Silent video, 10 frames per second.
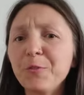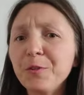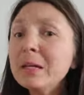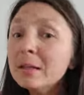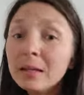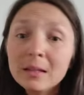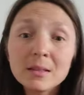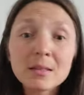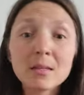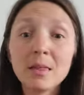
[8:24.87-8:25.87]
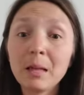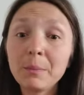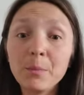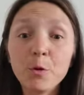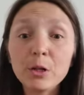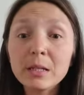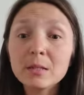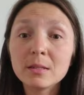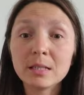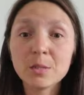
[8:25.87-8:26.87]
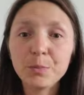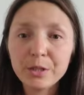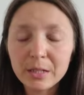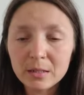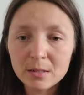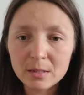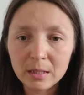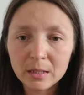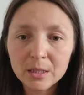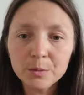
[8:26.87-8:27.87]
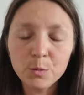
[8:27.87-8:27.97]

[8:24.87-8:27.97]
feelings that my body is experiencing